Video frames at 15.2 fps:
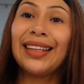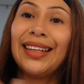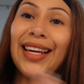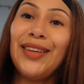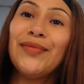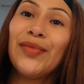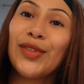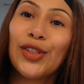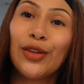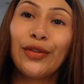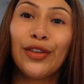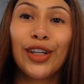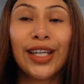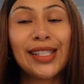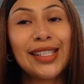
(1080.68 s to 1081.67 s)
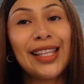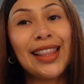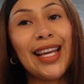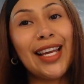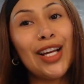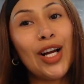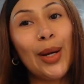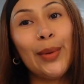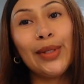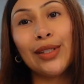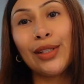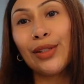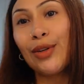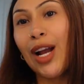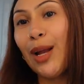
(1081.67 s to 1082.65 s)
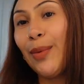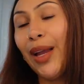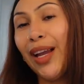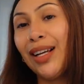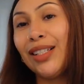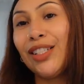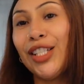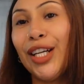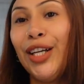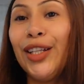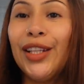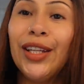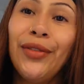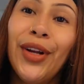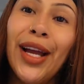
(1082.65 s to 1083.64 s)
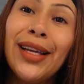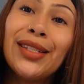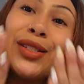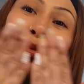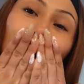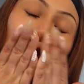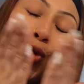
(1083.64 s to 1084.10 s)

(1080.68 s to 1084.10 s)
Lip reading: Okay, don't forget to like, comment, subscribe, and share. Love you guys.